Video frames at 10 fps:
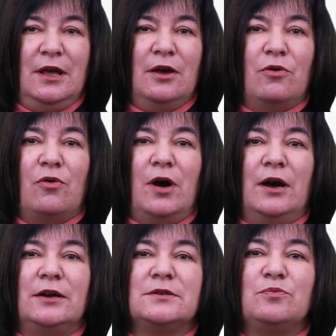who
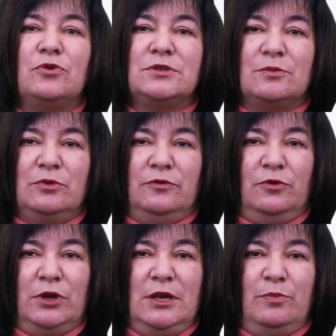are responsible for
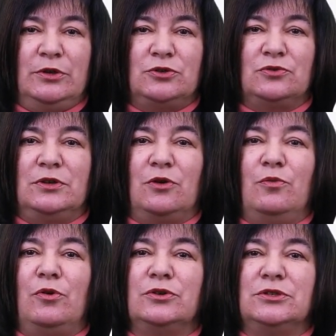keeping to the
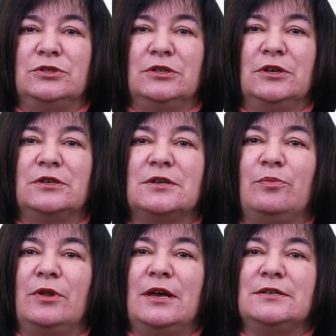commodity
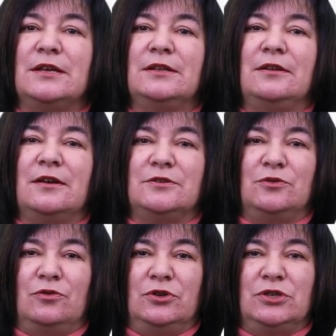supplies and their
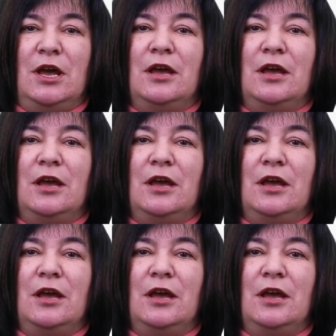storage